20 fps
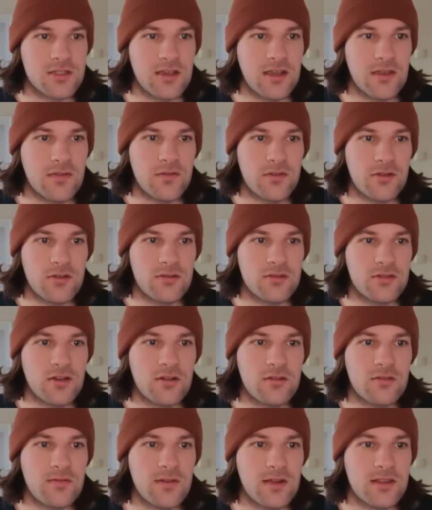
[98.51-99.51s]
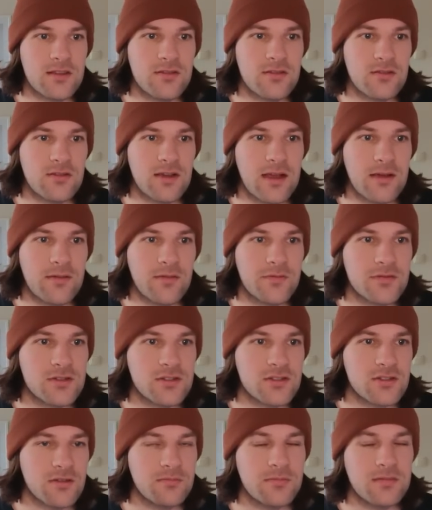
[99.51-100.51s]
So if you don't want to have
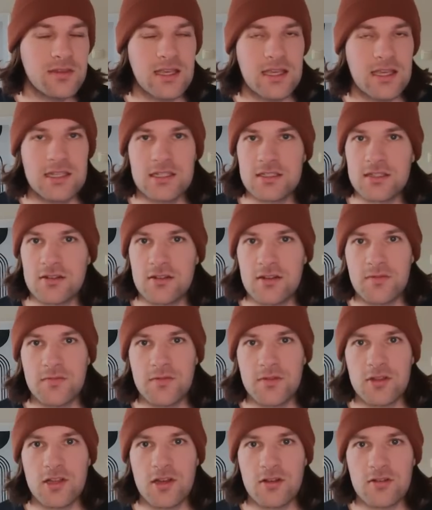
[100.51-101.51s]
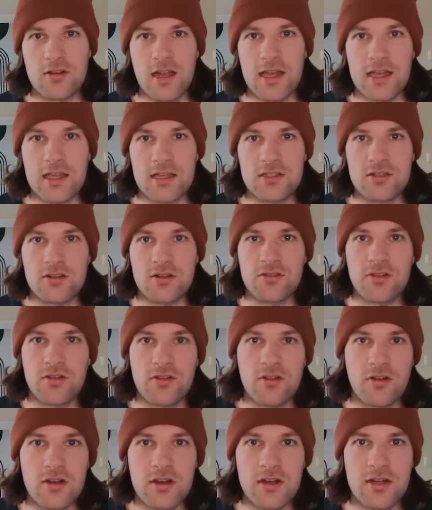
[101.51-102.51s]
some things, so if you don't like a certain
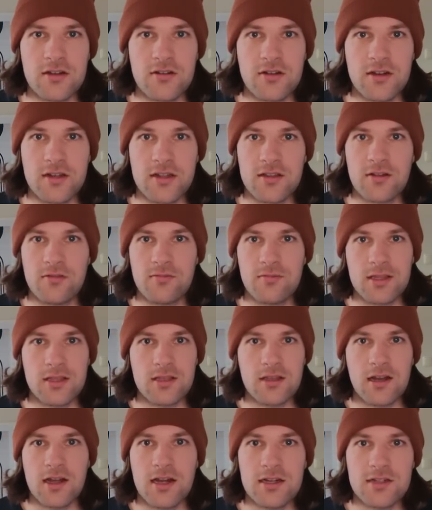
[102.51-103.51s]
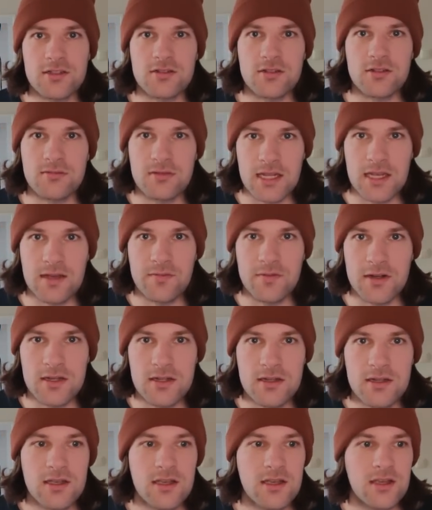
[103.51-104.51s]
color or you don't want cars or whatever,